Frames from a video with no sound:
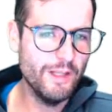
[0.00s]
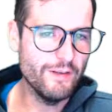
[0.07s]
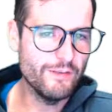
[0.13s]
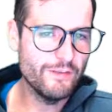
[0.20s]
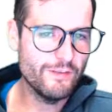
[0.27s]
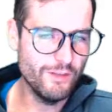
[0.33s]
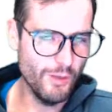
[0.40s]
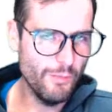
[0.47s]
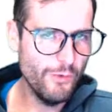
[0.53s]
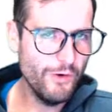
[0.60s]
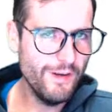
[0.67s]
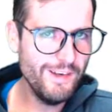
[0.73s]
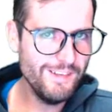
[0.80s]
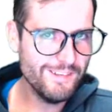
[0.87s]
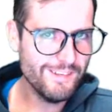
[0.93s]

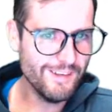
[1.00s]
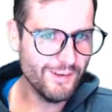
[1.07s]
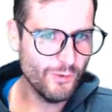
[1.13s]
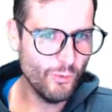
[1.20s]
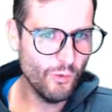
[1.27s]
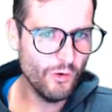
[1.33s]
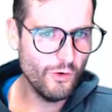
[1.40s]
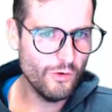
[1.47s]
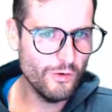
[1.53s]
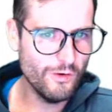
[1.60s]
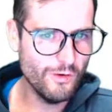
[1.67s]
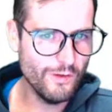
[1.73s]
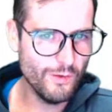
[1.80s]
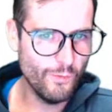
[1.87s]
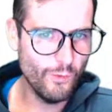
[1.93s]
submarines, like like
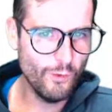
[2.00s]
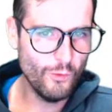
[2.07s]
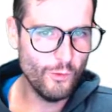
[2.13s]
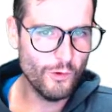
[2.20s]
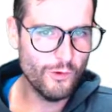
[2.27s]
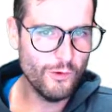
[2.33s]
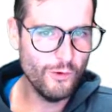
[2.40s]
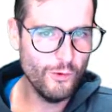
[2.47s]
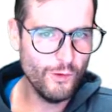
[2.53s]
World War II,